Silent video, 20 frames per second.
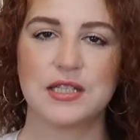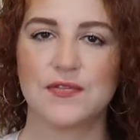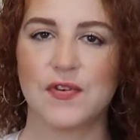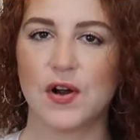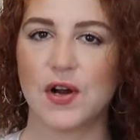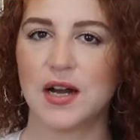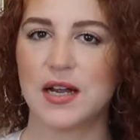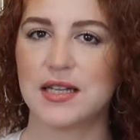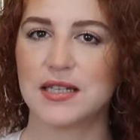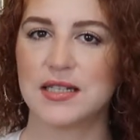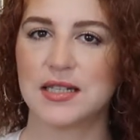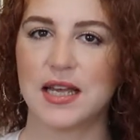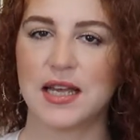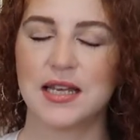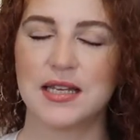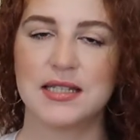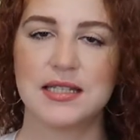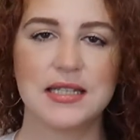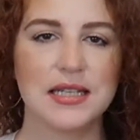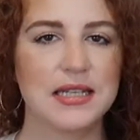far as
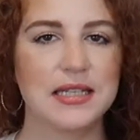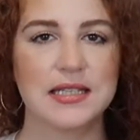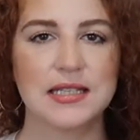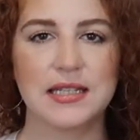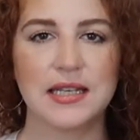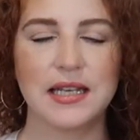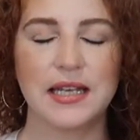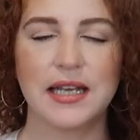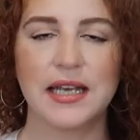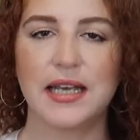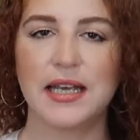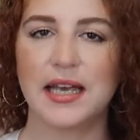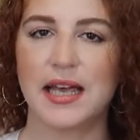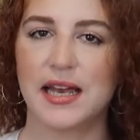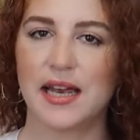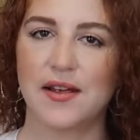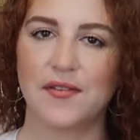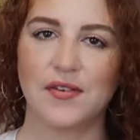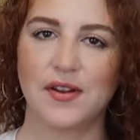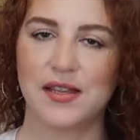like seasonally
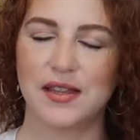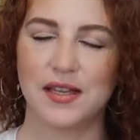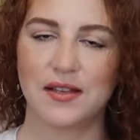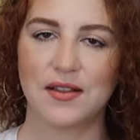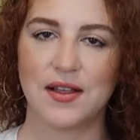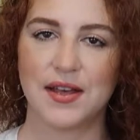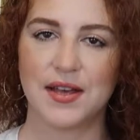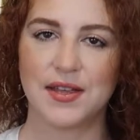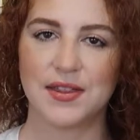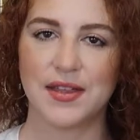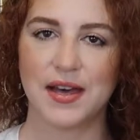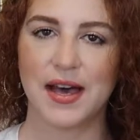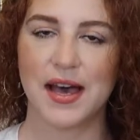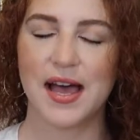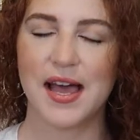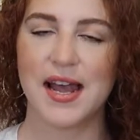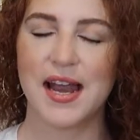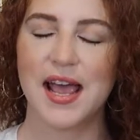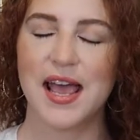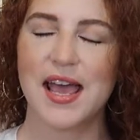and everything like
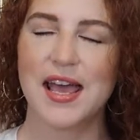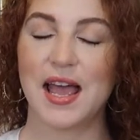that.